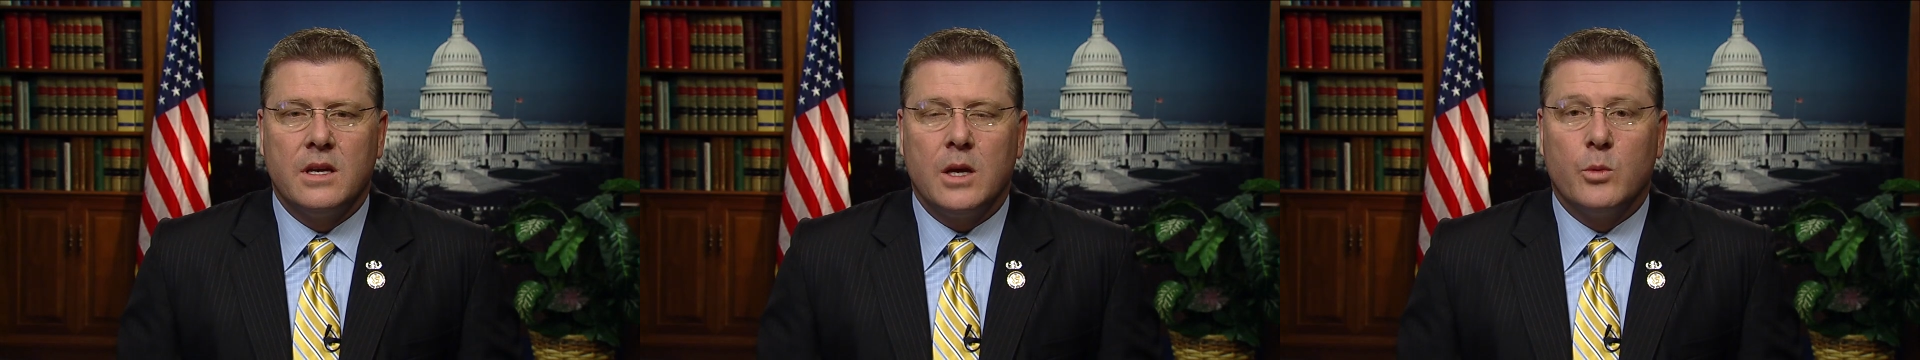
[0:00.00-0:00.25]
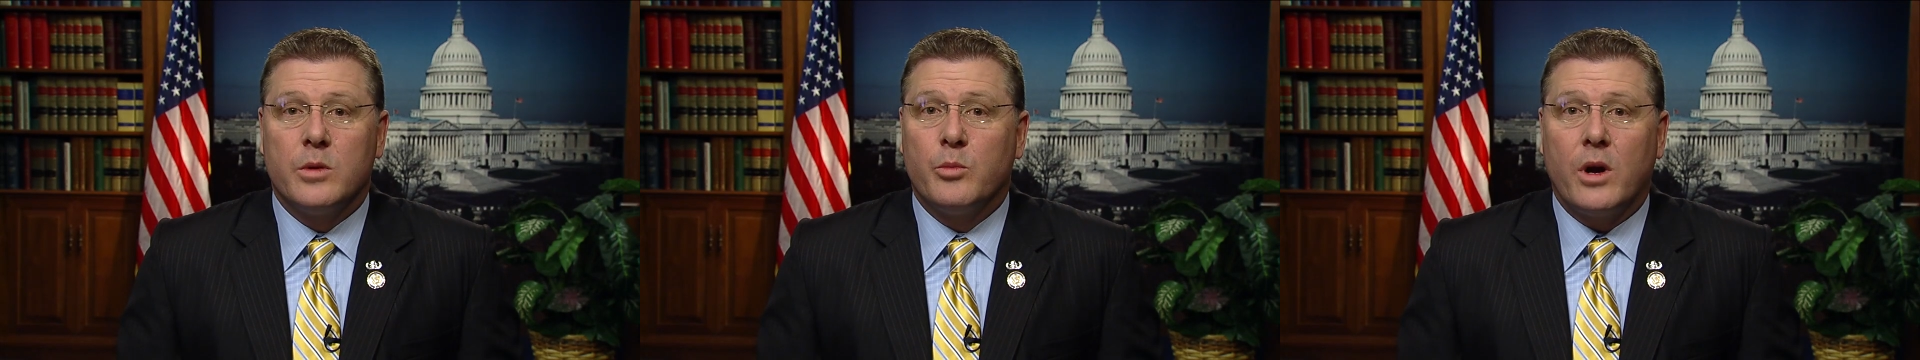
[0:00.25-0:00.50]

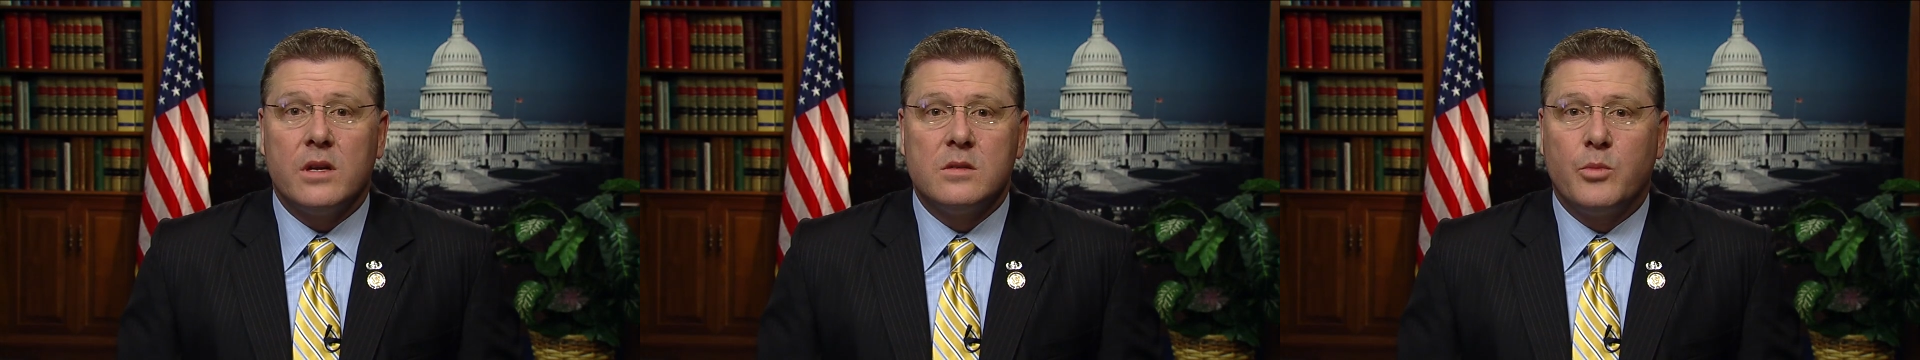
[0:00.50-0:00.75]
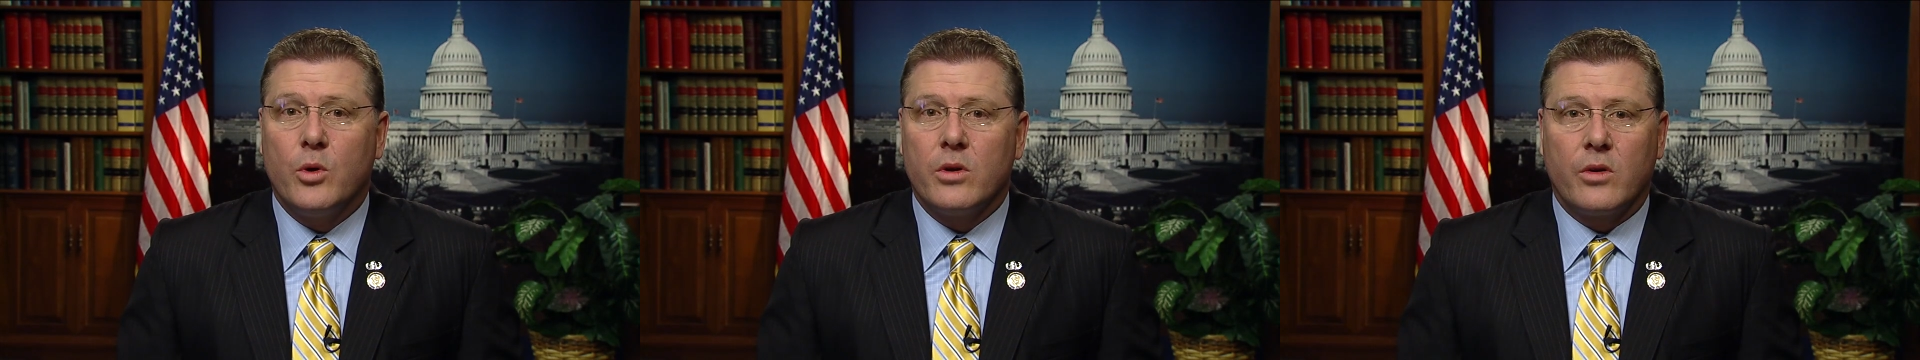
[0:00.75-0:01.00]
and with broad
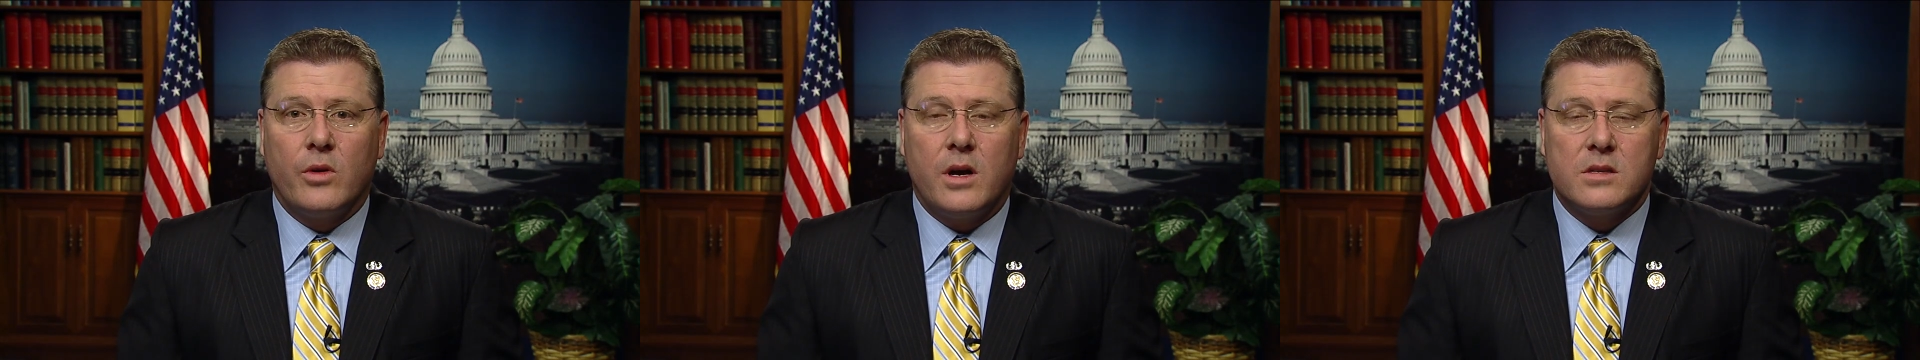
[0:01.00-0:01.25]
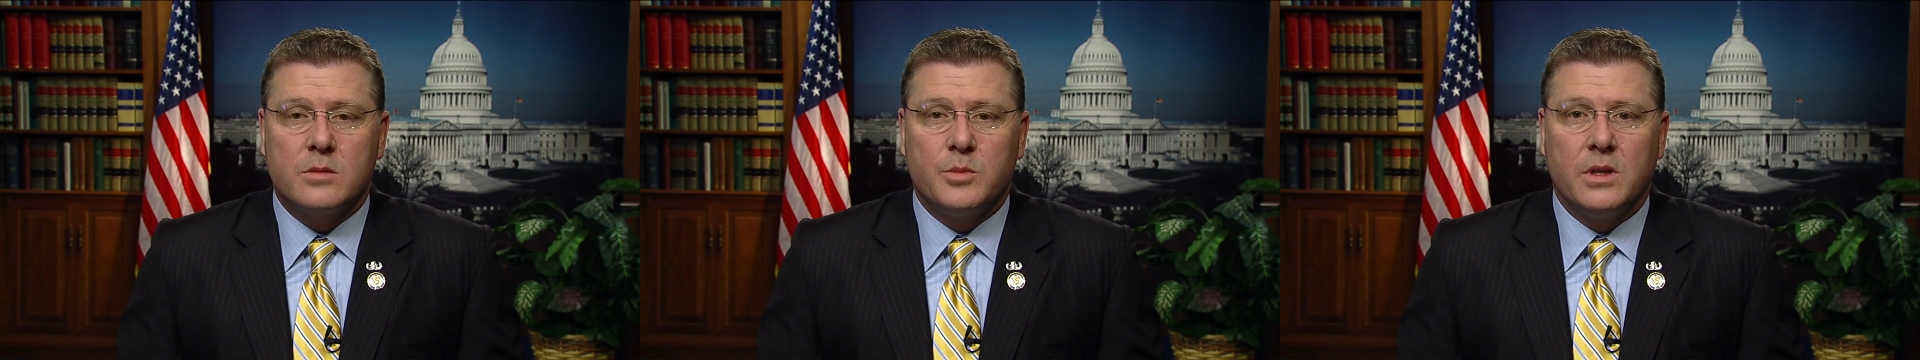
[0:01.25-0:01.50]
support
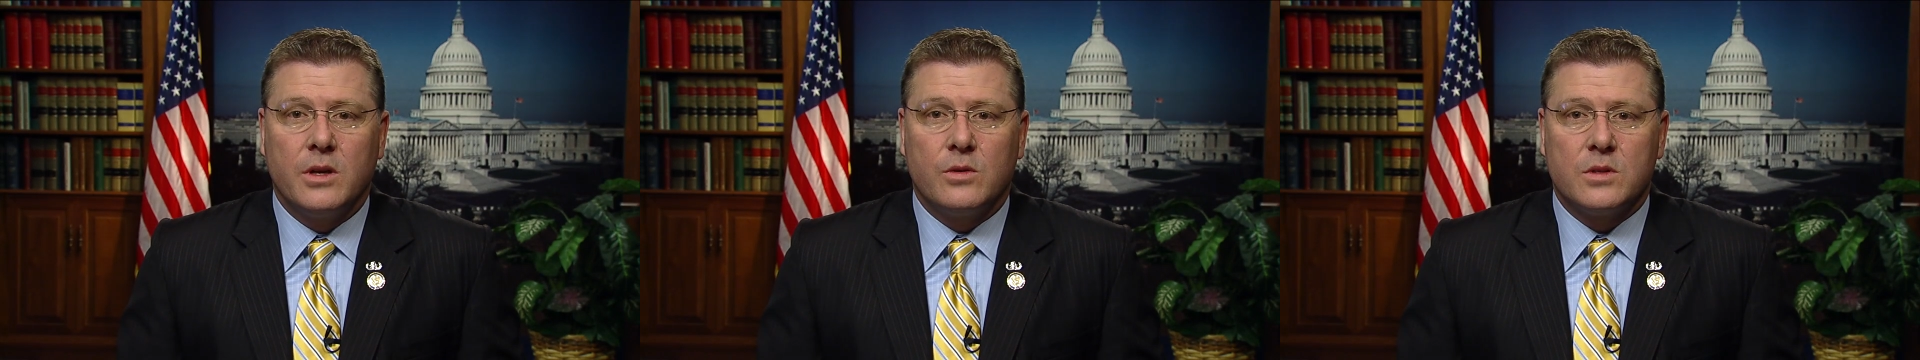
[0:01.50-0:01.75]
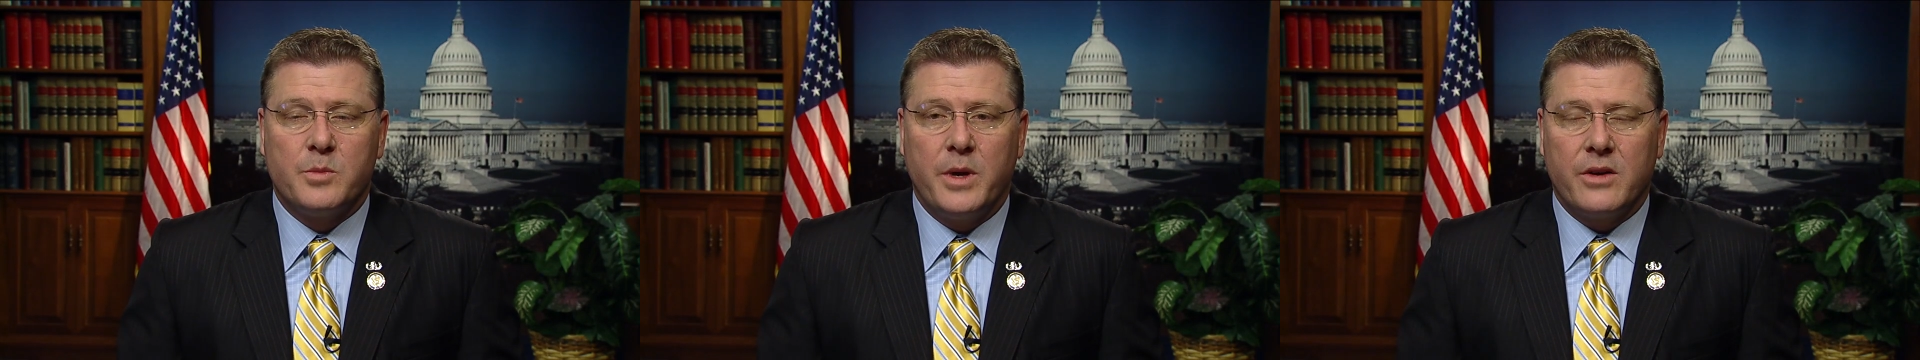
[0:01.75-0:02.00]
across the political
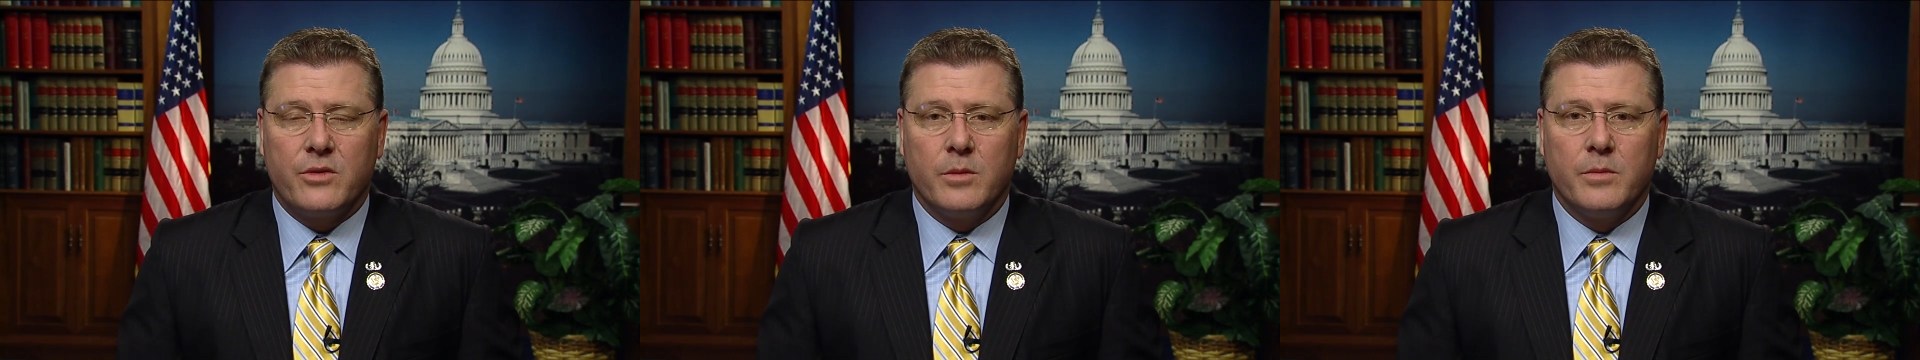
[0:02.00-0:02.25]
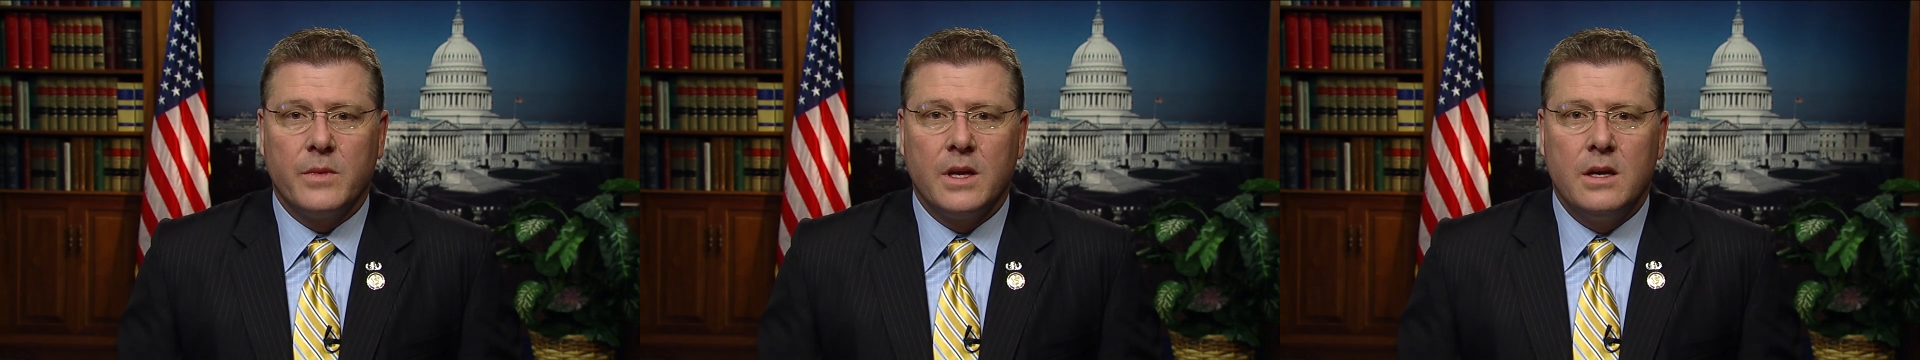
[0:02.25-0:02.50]
spectrum,